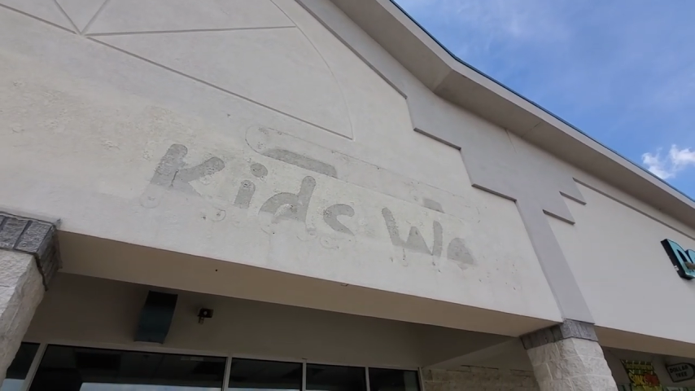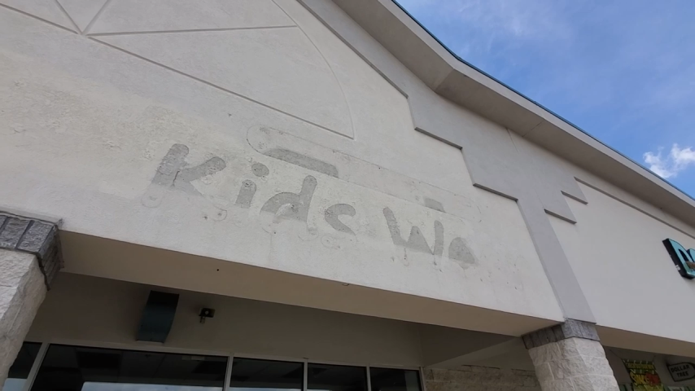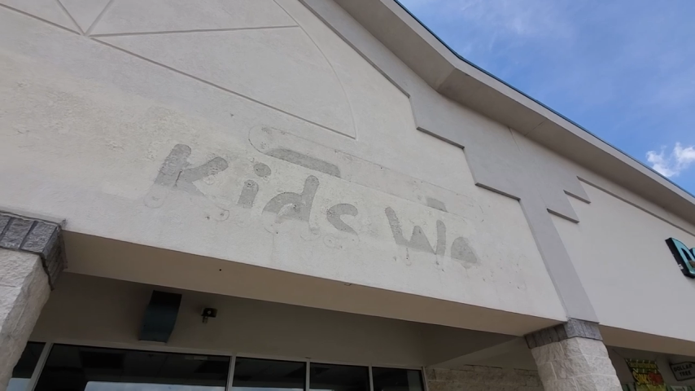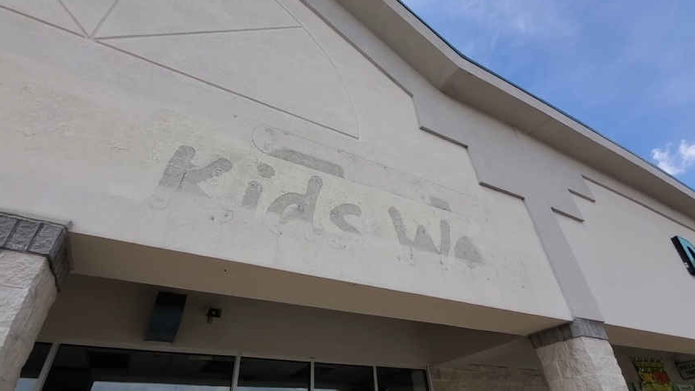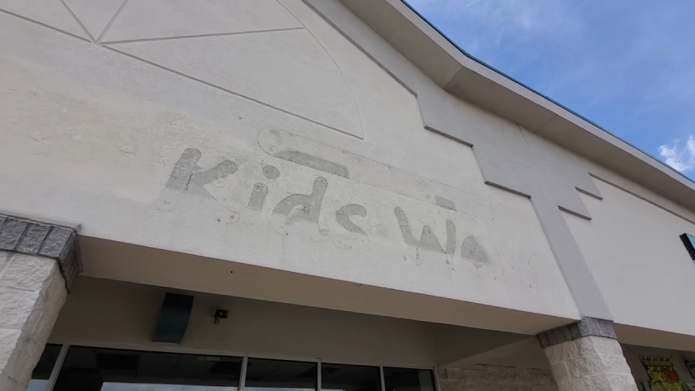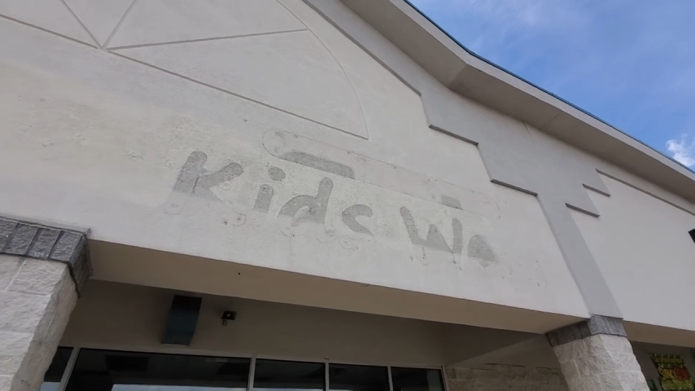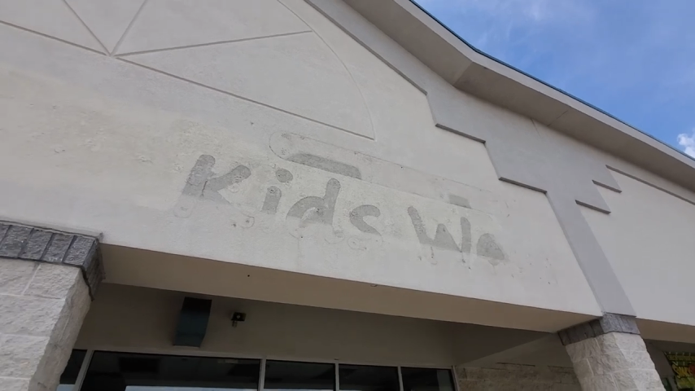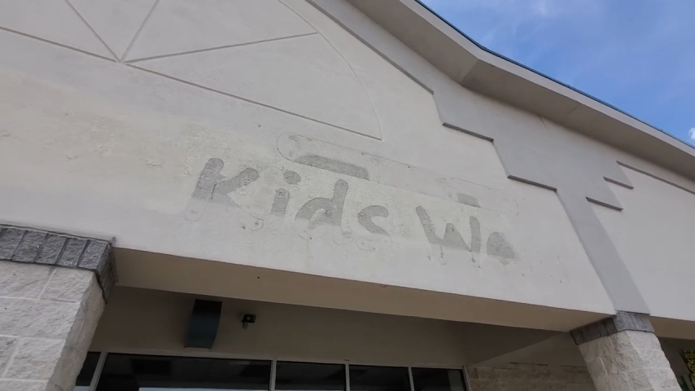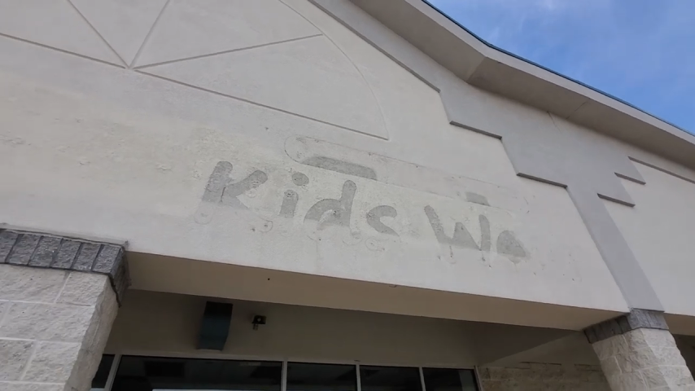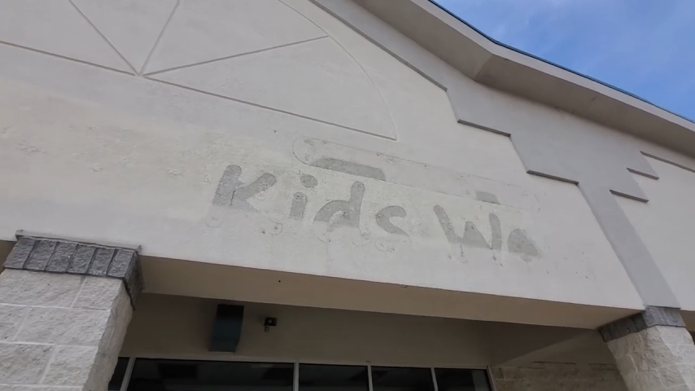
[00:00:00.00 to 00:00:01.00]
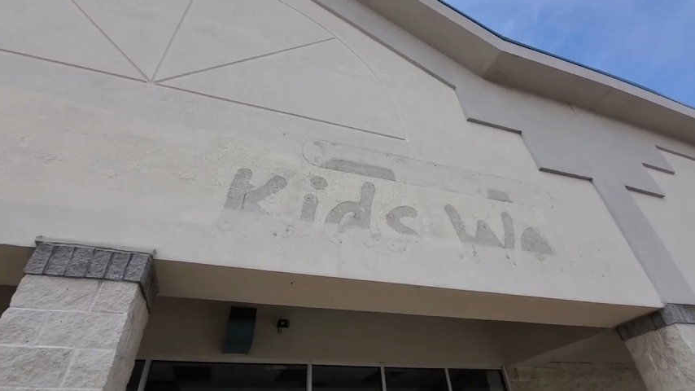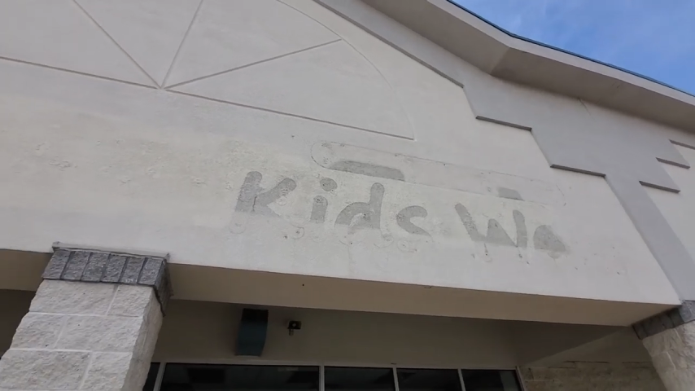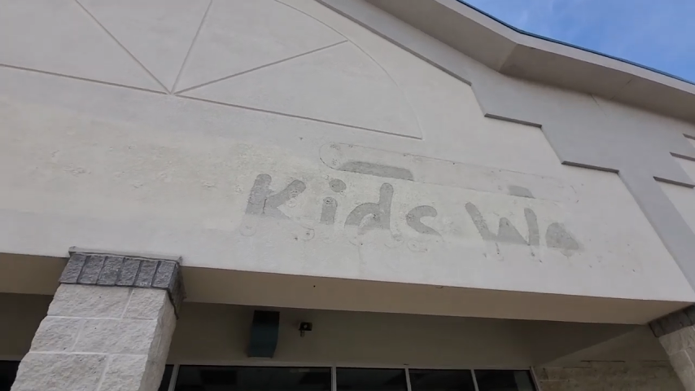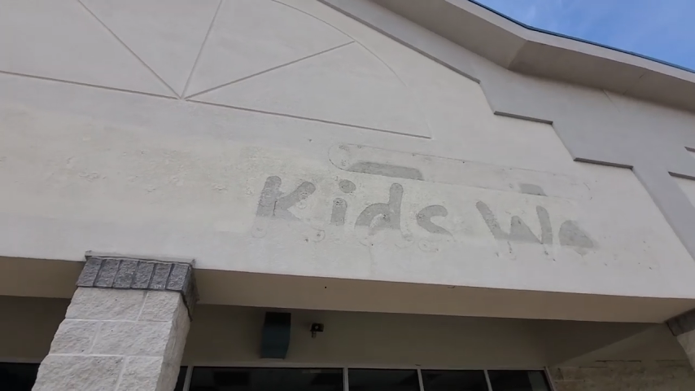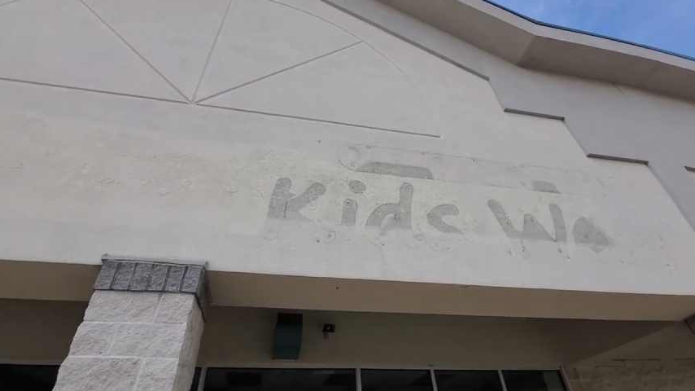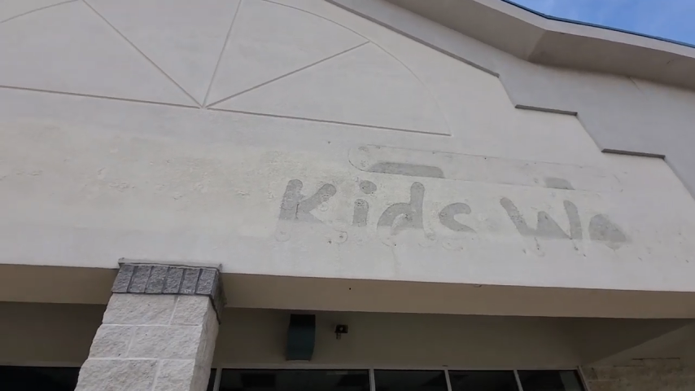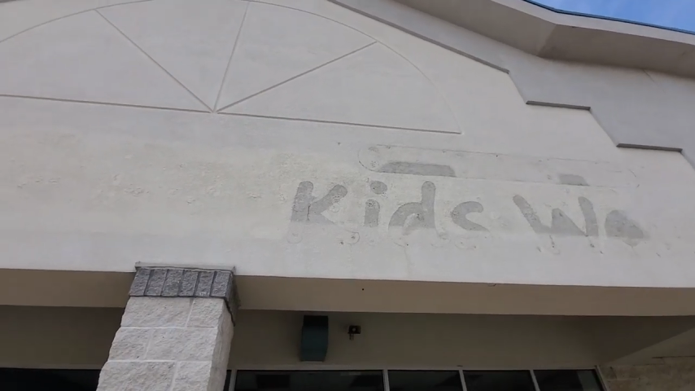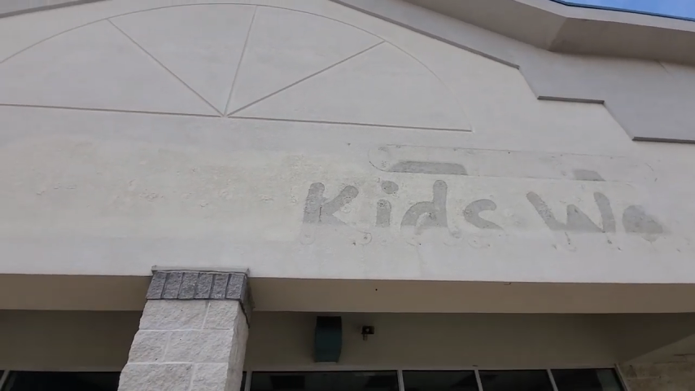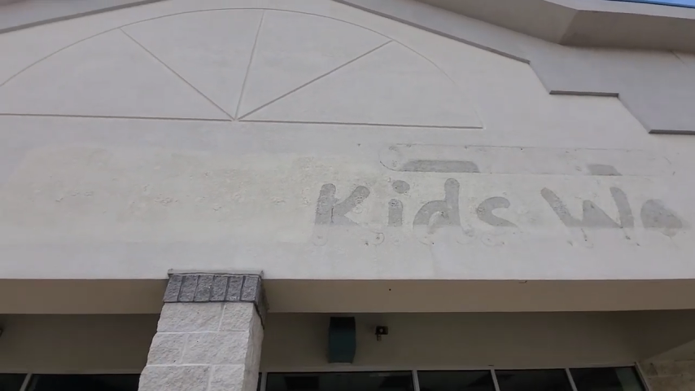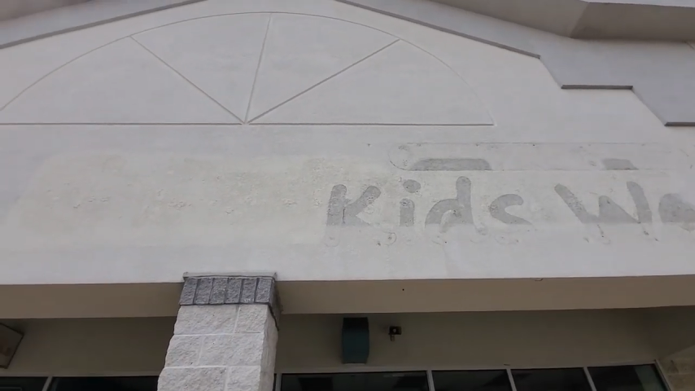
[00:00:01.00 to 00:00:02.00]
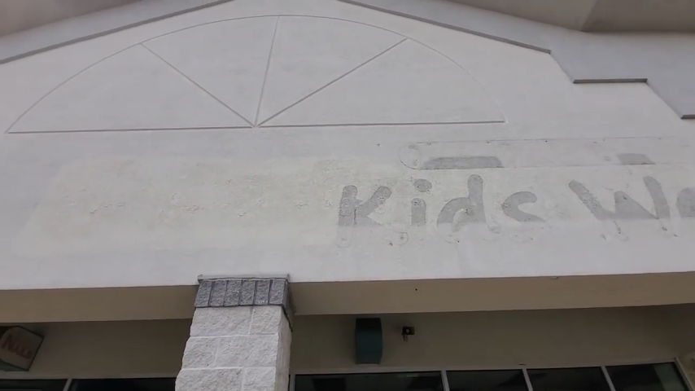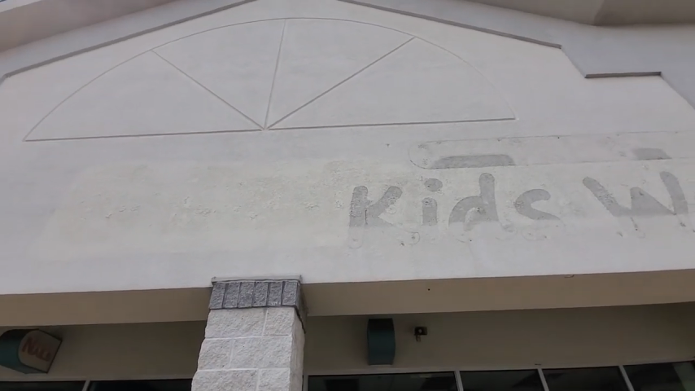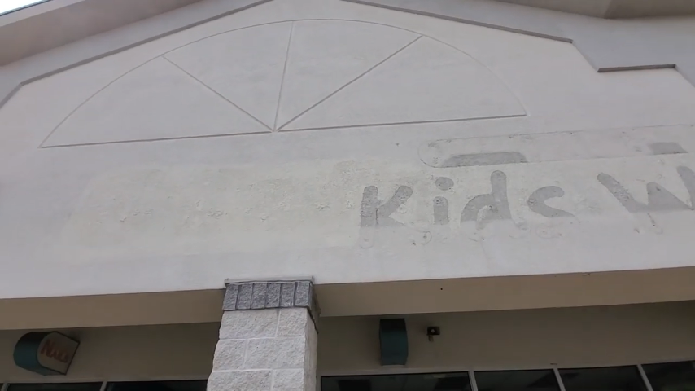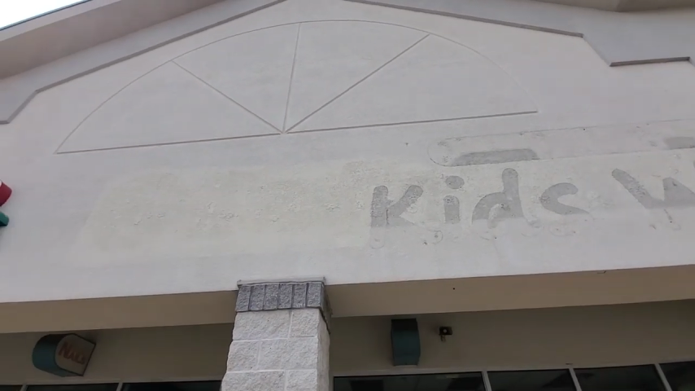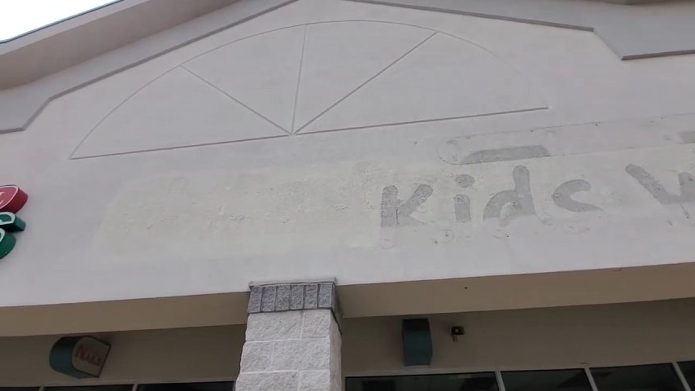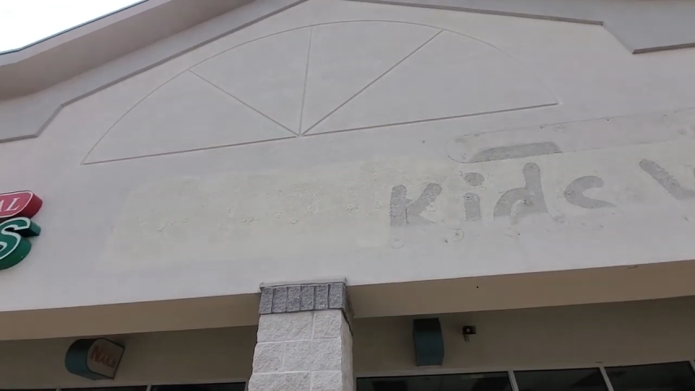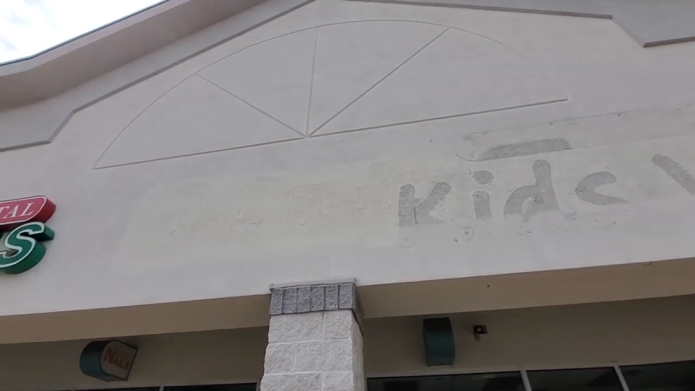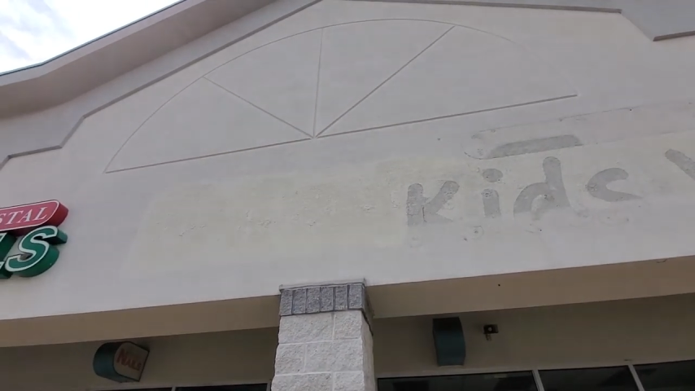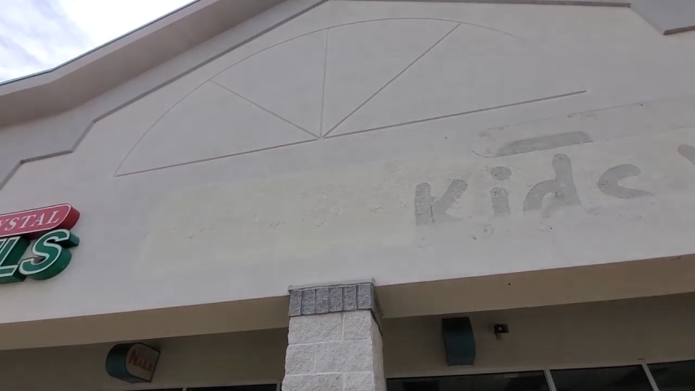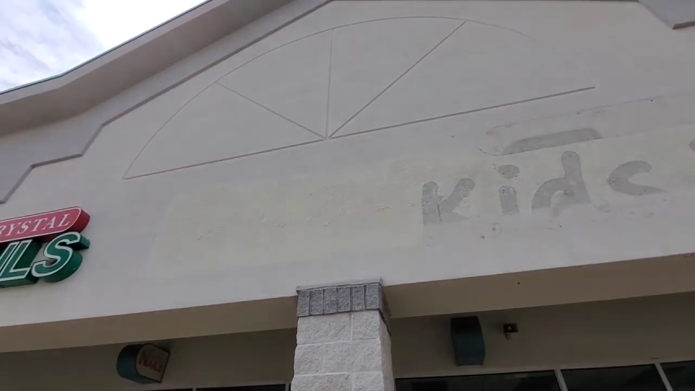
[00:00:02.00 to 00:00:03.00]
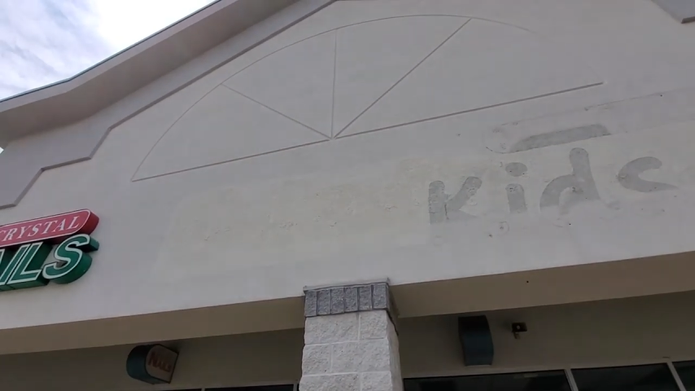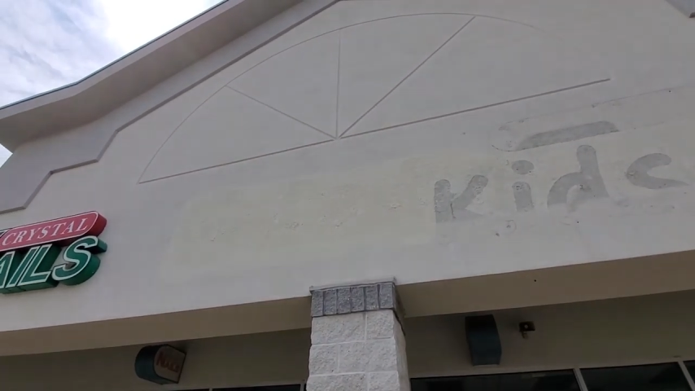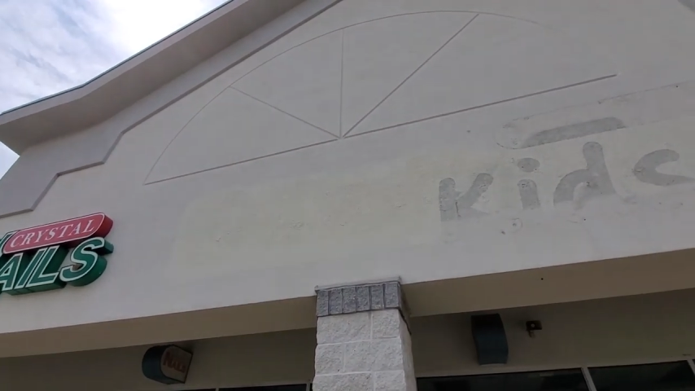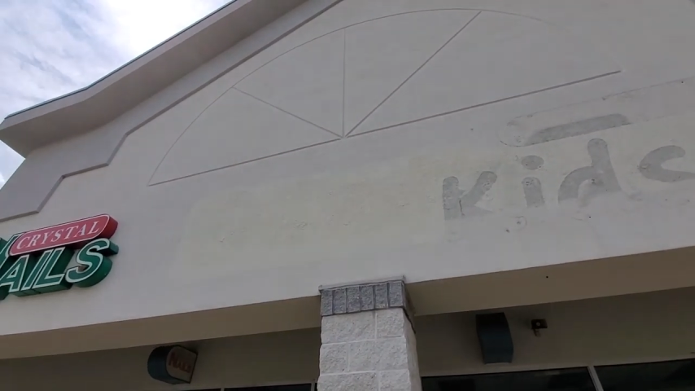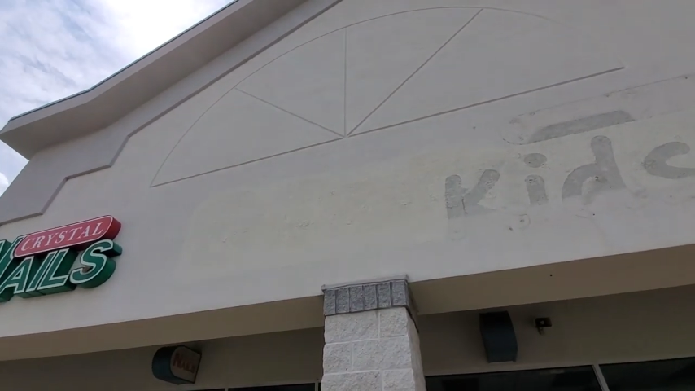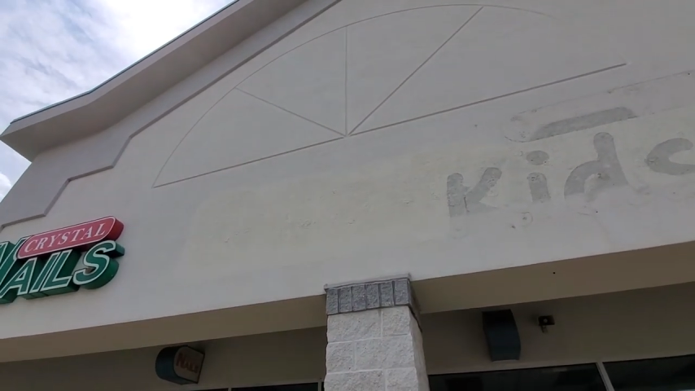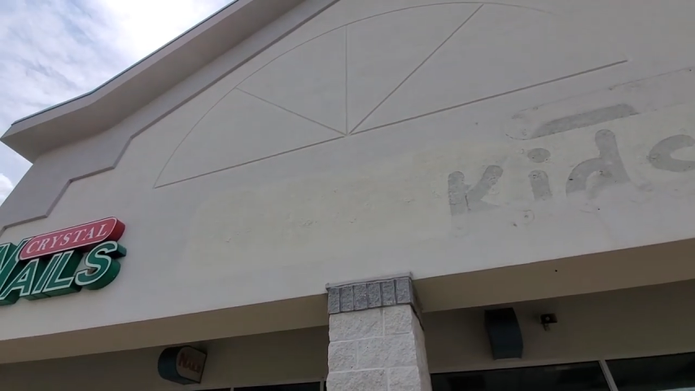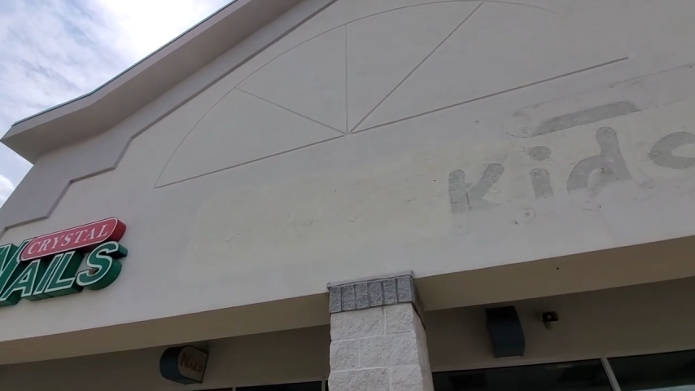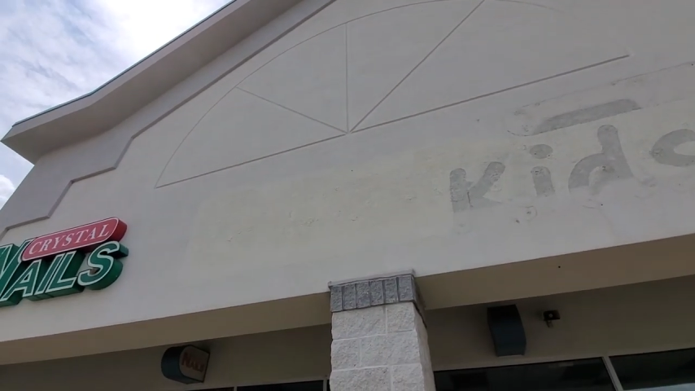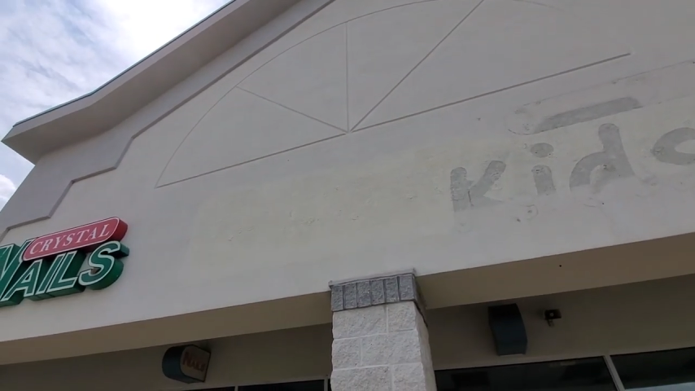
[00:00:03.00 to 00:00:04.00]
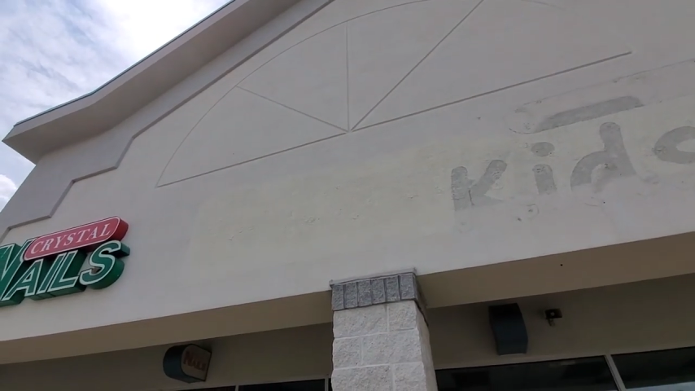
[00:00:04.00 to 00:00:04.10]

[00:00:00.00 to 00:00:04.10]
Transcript: No face is visible, so there are no lips to read.